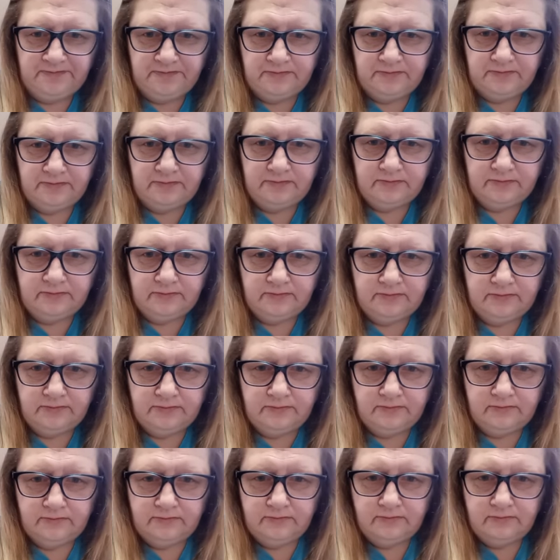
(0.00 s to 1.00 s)

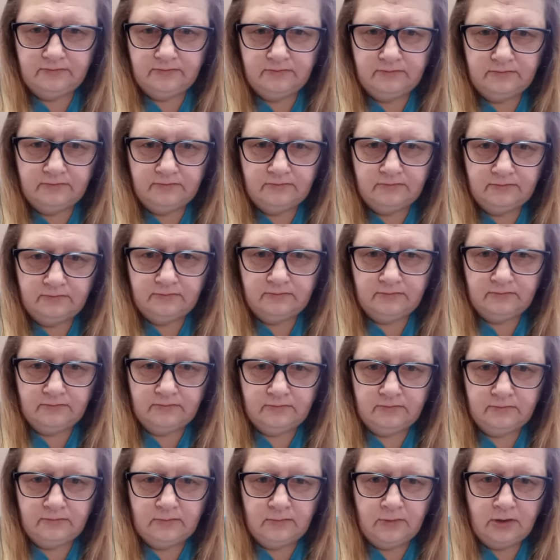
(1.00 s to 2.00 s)

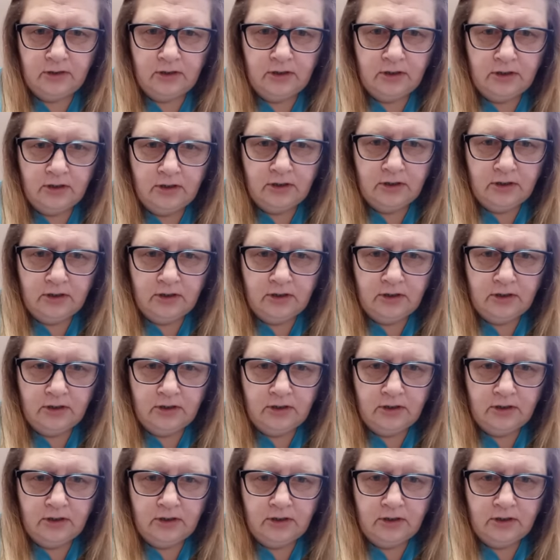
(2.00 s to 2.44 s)
No one is speaking in this clip.